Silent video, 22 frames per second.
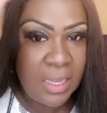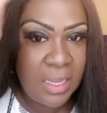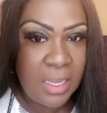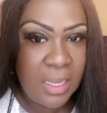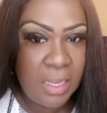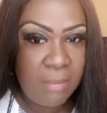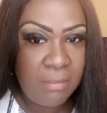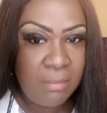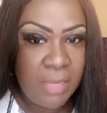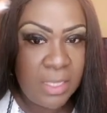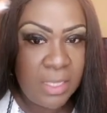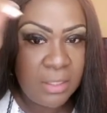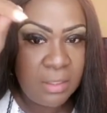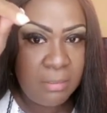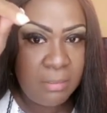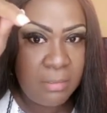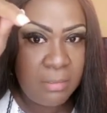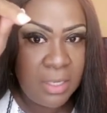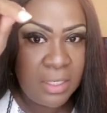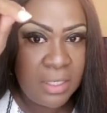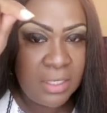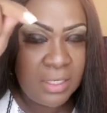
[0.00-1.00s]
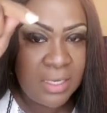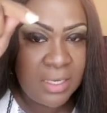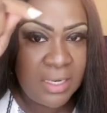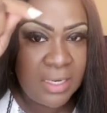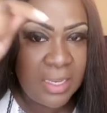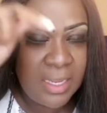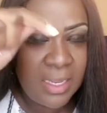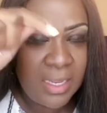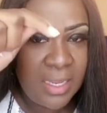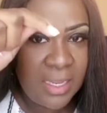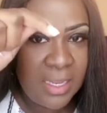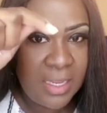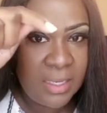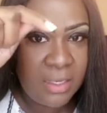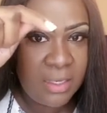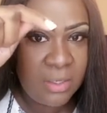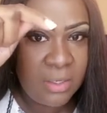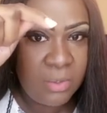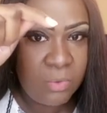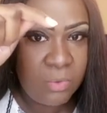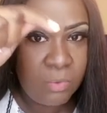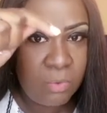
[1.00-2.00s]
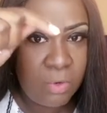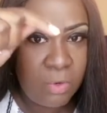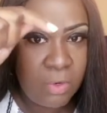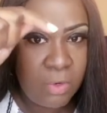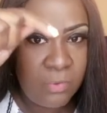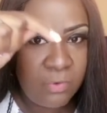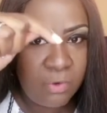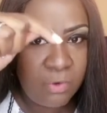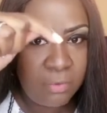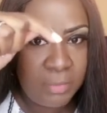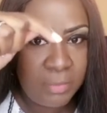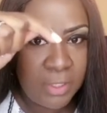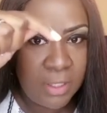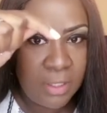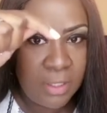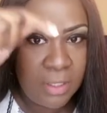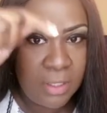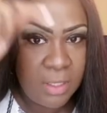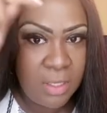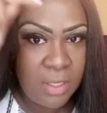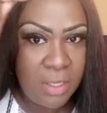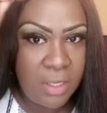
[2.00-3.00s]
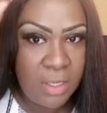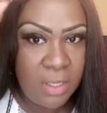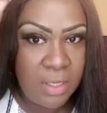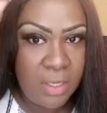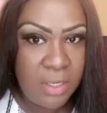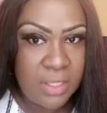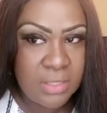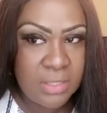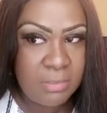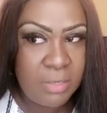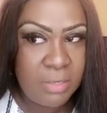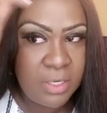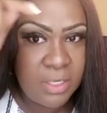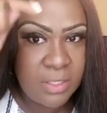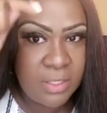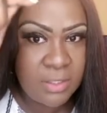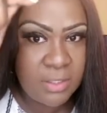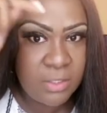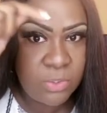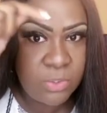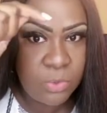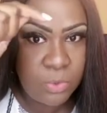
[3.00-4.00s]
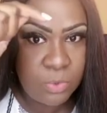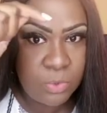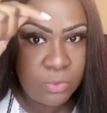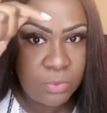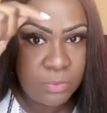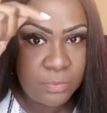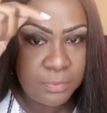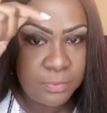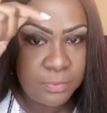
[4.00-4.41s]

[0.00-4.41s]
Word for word: and make the money that I had work for me because money is a tool.